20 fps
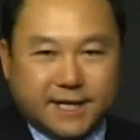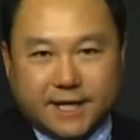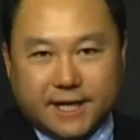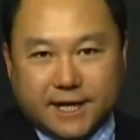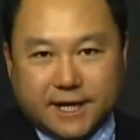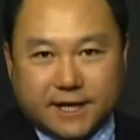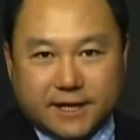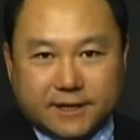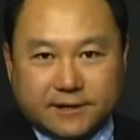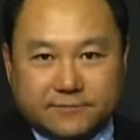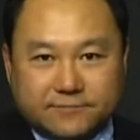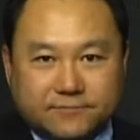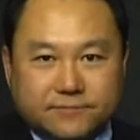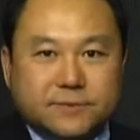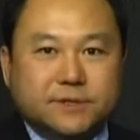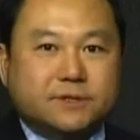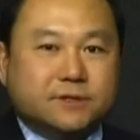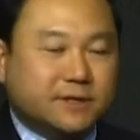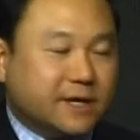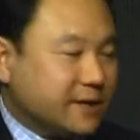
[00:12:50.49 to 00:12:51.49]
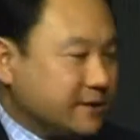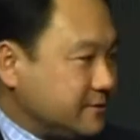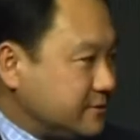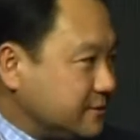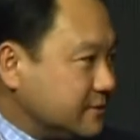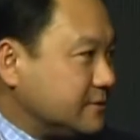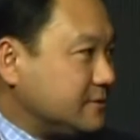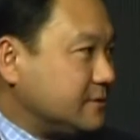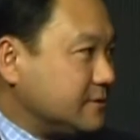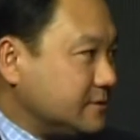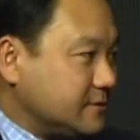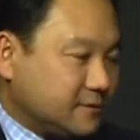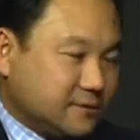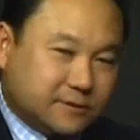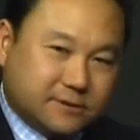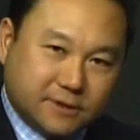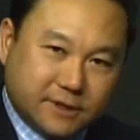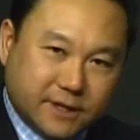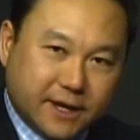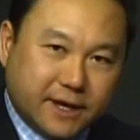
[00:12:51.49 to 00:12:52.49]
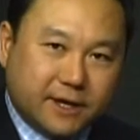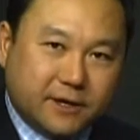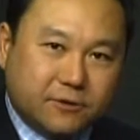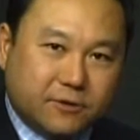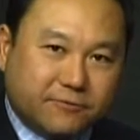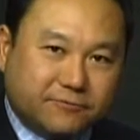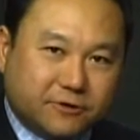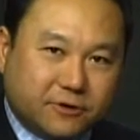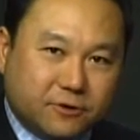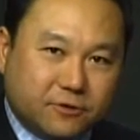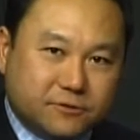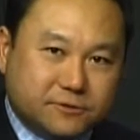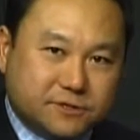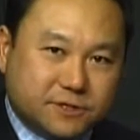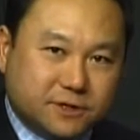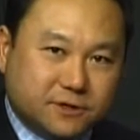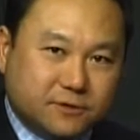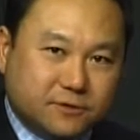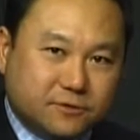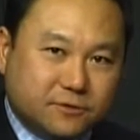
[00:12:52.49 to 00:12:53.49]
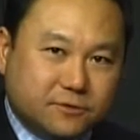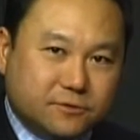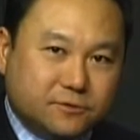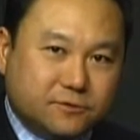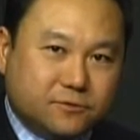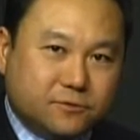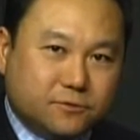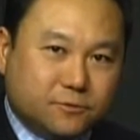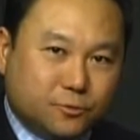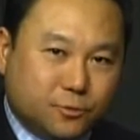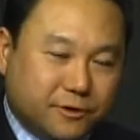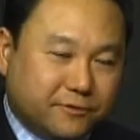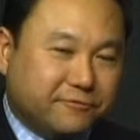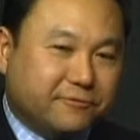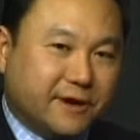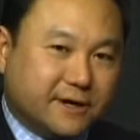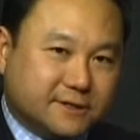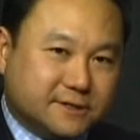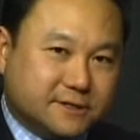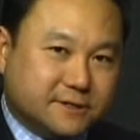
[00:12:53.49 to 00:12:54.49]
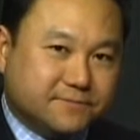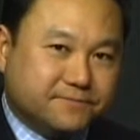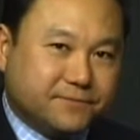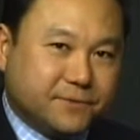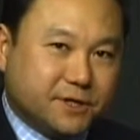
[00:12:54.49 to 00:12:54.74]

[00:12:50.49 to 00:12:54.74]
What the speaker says: and the delay of the closing would affect it.